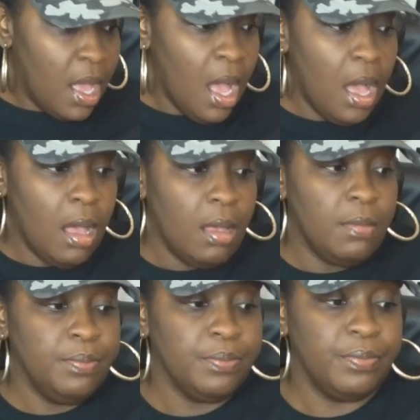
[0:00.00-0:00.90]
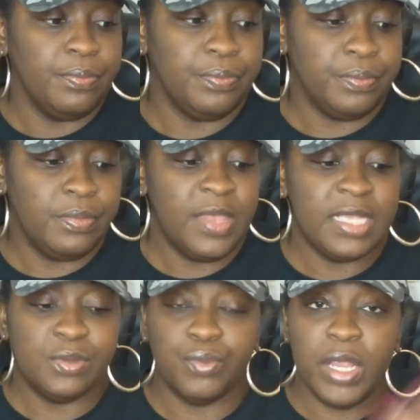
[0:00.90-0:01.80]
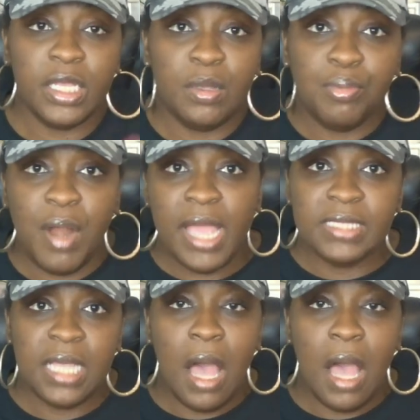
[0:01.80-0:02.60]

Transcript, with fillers: Um, that's regular price.